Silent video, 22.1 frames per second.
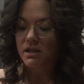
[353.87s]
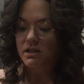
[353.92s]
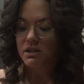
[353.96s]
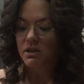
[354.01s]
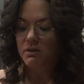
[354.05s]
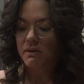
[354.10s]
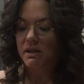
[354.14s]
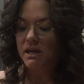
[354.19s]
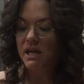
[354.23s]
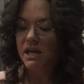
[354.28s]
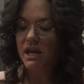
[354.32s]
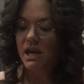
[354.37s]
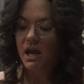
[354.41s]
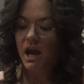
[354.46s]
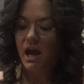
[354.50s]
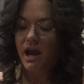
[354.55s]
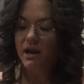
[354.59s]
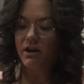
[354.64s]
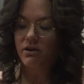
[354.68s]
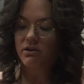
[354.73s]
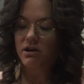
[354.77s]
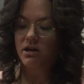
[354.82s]
so he
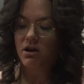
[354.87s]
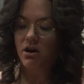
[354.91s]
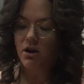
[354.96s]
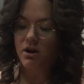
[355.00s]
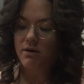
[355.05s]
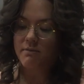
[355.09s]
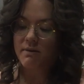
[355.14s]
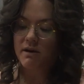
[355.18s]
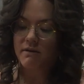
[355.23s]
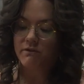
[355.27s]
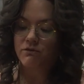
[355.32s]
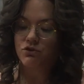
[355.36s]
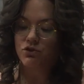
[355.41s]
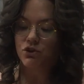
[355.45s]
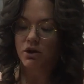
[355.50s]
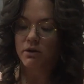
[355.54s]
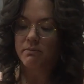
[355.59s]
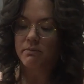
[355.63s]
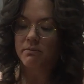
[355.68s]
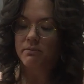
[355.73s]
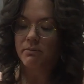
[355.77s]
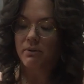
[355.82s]
hired an army of
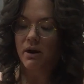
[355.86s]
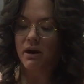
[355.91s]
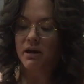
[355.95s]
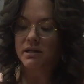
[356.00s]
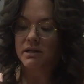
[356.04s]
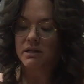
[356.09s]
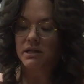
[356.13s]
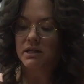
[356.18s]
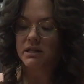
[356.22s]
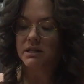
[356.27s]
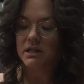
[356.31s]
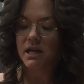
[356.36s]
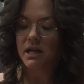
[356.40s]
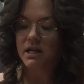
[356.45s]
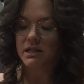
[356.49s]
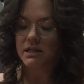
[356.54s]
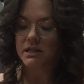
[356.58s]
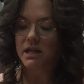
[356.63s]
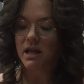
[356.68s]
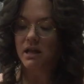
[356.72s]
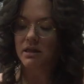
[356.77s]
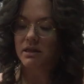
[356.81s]
German Protestants and
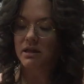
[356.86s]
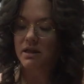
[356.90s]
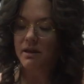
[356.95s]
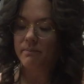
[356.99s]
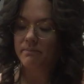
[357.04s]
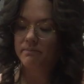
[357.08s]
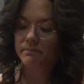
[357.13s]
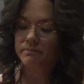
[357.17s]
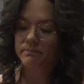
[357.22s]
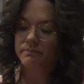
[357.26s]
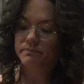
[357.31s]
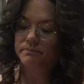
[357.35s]
sent them,